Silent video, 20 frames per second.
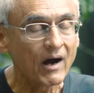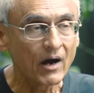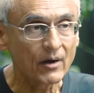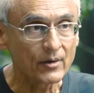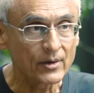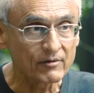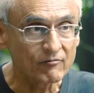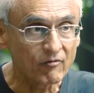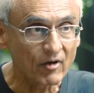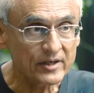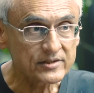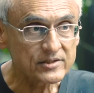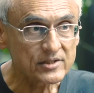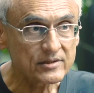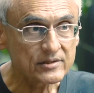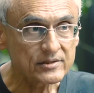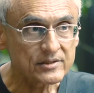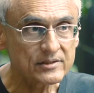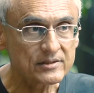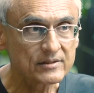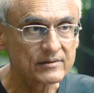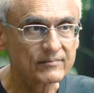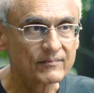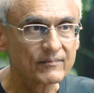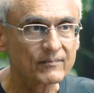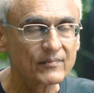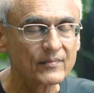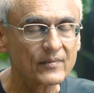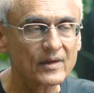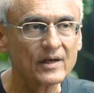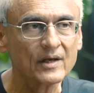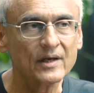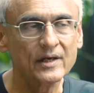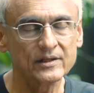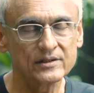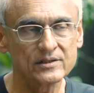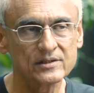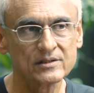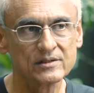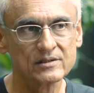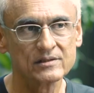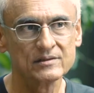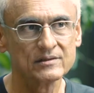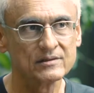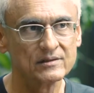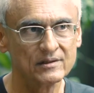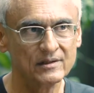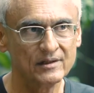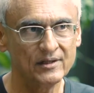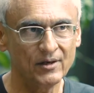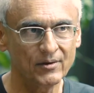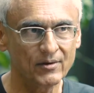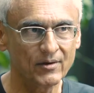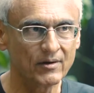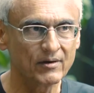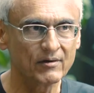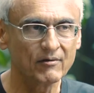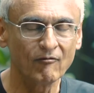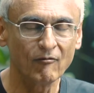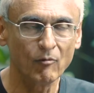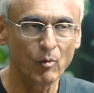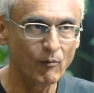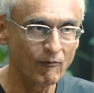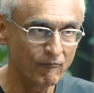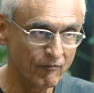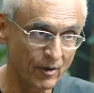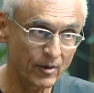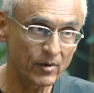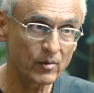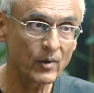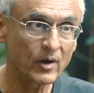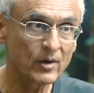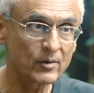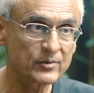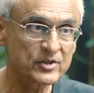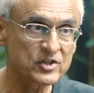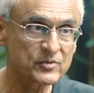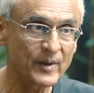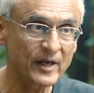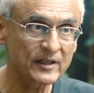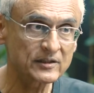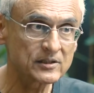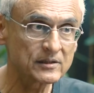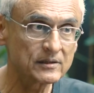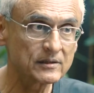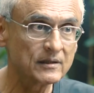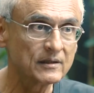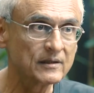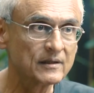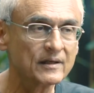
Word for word: Our advisors, they are very well respected.